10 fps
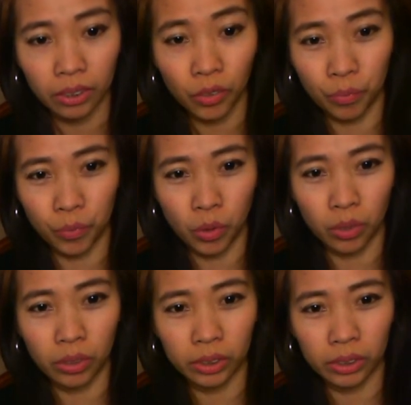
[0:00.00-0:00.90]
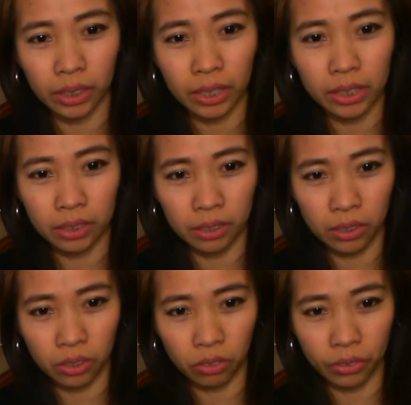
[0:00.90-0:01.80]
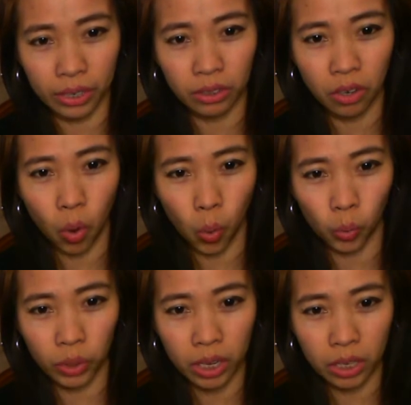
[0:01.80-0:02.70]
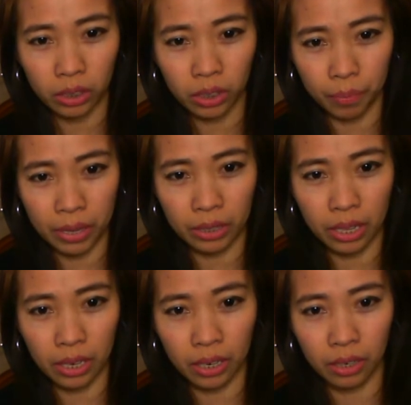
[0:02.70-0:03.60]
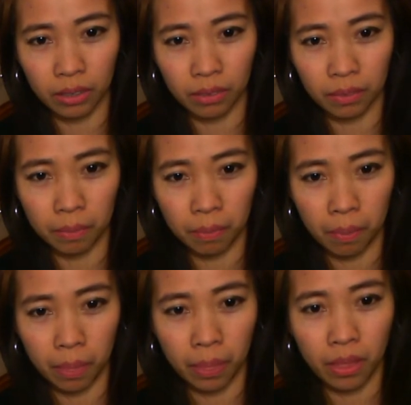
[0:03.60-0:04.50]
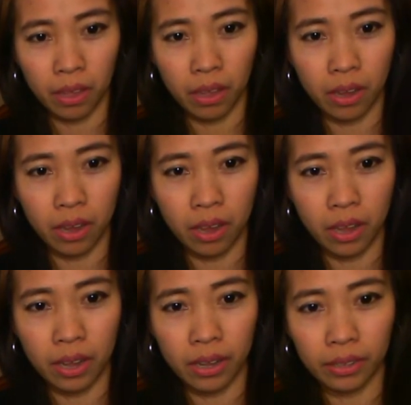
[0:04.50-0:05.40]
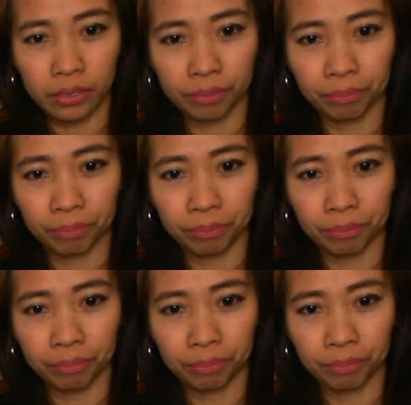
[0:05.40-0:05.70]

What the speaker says: of course, yes, there's already hole in the middle. Ayan.